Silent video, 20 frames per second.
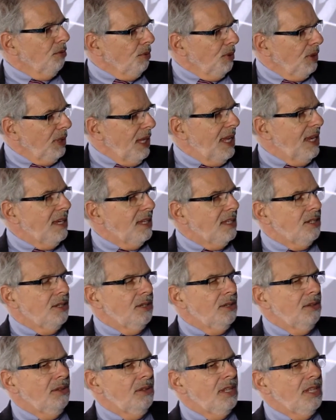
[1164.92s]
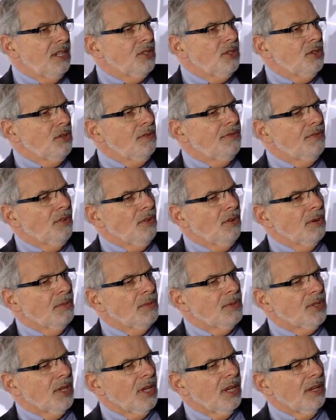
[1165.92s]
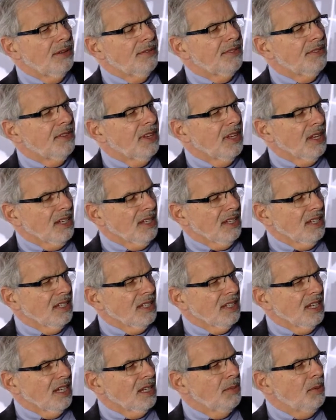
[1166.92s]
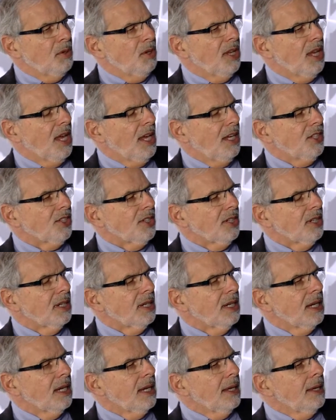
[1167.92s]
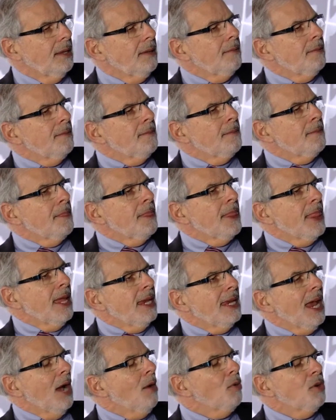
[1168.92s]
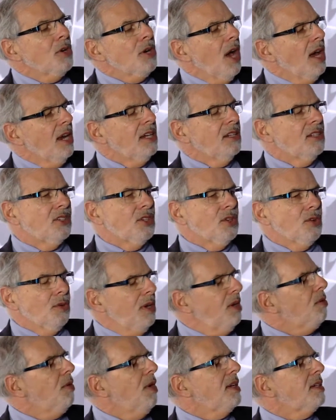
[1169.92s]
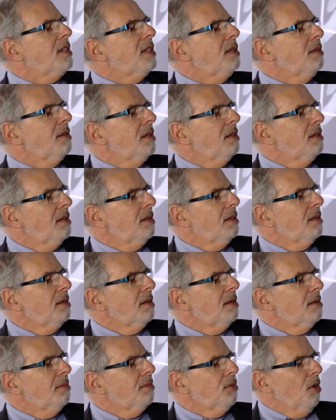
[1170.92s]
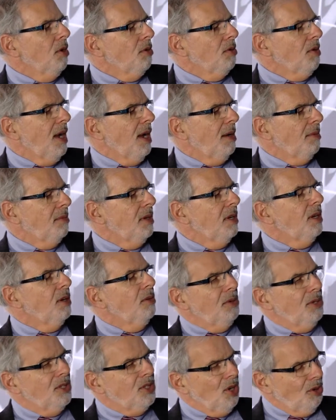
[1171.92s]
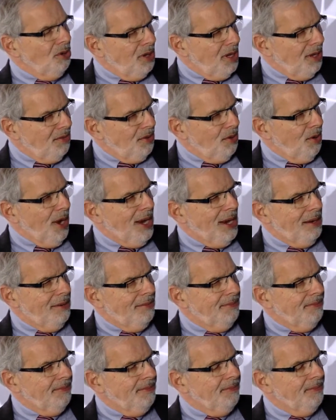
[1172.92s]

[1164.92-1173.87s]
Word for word: related to these new forms of communication. Now, we're not a degree-granting program. We don't give credit.